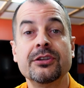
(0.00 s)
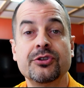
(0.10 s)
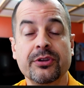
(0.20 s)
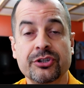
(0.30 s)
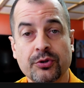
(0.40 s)
So
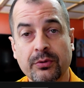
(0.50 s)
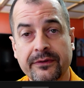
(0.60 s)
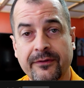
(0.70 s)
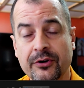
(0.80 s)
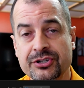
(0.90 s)
the short
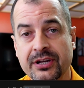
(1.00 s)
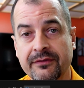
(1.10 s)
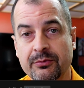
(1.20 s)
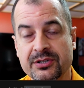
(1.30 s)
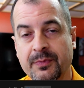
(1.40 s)
version of
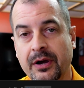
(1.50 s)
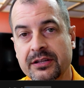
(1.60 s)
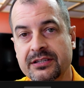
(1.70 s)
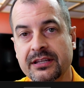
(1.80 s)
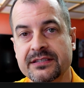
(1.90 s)
the response
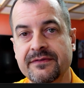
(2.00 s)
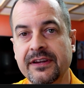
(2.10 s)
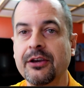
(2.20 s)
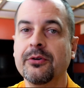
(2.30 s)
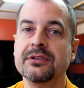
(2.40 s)
to this
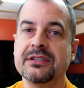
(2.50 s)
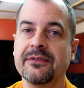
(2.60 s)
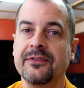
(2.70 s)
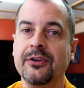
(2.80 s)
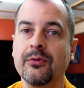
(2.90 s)
video is
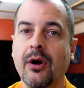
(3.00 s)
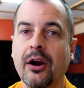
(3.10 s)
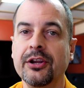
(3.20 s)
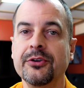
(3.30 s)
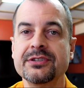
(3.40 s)
if you are
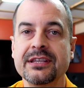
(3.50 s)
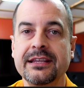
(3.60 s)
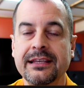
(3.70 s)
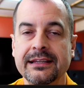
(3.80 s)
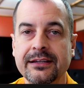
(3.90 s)
using
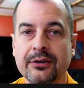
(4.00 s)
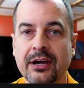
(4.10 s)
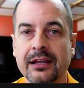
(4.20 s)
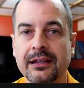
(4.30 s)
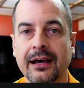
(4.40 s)
the
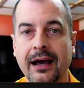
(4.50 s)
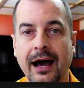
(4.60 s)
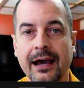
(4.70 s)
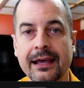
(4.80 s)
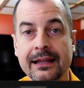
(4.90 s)
Leala
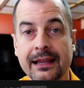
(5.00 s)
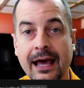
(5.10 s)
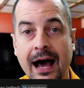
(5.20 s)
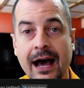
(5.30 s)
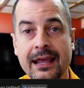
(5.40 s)

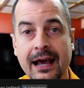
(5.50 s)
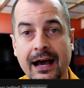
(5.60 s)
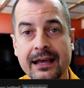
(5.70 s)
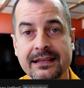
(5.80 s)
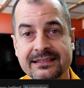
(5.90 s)

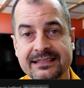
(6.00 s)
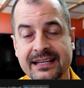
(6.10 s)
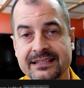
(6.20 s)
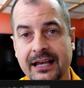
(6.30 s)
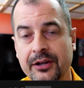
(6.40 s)

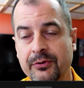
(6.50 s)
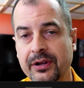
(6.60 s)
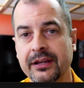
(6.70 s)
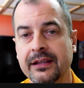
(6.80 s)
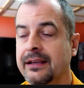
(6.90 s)
i600,